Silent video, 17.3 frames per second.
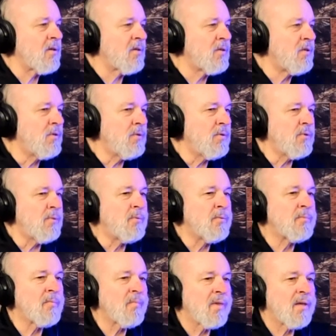new,
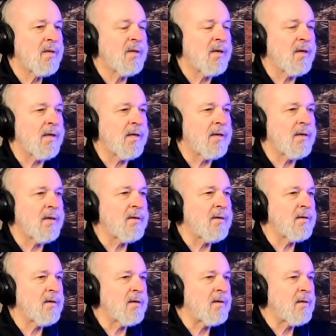
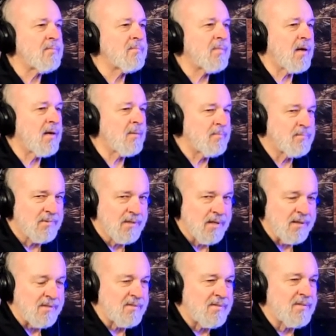and
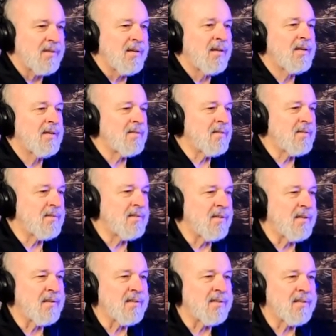yes,
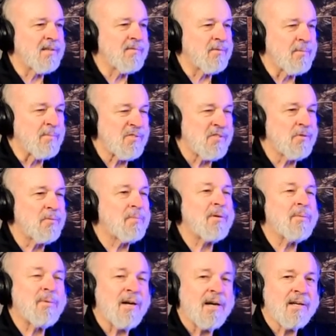from
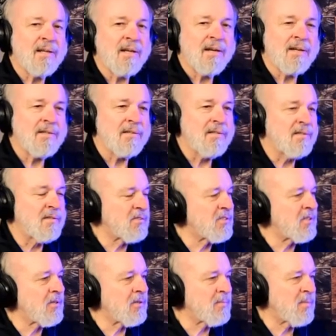Stupka Pontiac in
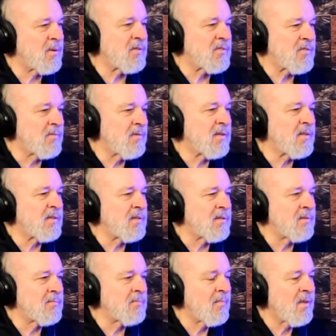Sharon,
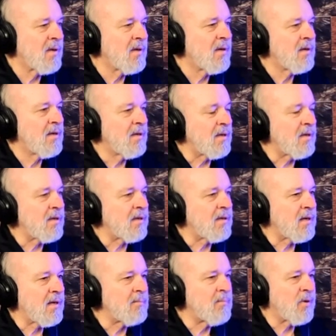Pennsylvania,
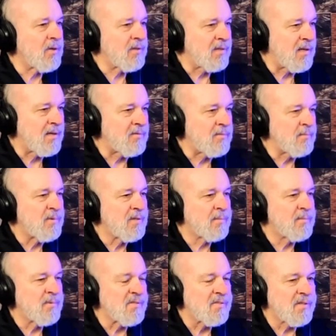and I bought that from
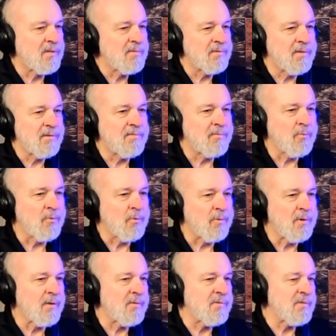him in '74
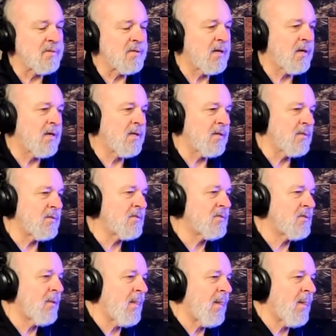when I was in college,